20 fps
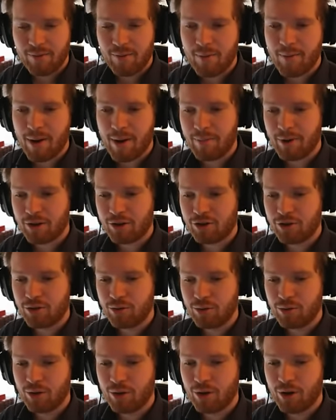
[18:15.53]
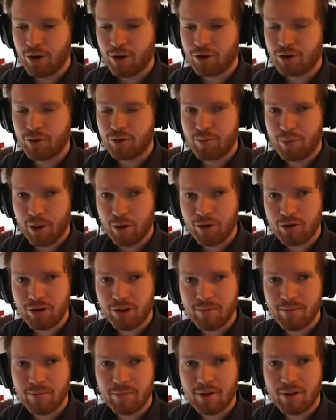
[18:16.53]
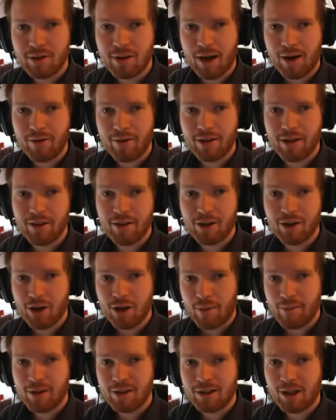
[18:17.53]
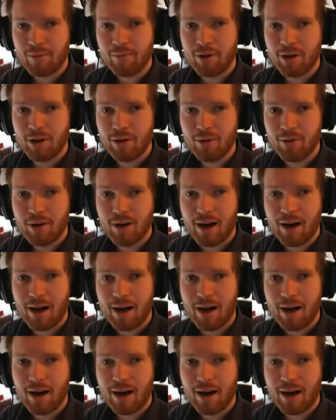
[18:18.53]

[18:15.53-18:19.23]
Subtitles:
remember to post them down in the comments down below.